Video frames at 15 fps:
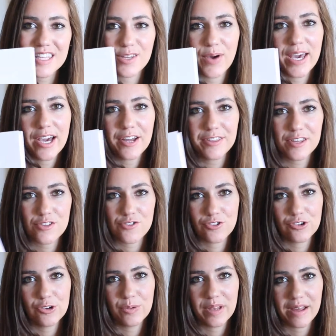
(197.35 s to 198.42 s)
So I got this
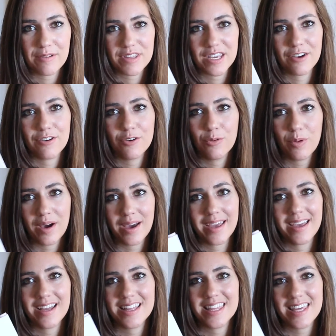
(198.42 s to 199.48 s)
journal when I was here in
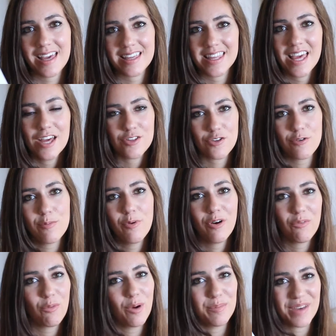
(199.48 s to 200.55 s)
Hawaii. It says, do more
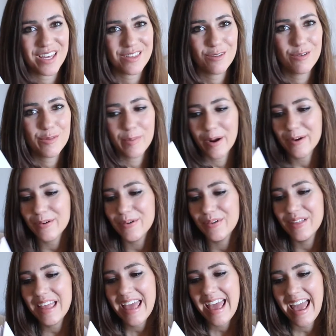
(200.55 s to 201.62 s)
of what makes you
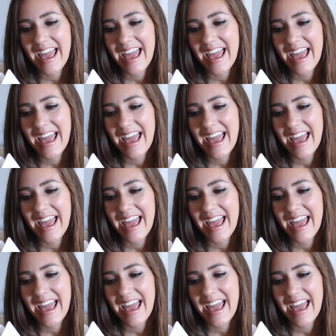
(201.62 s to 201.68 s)
sparkle.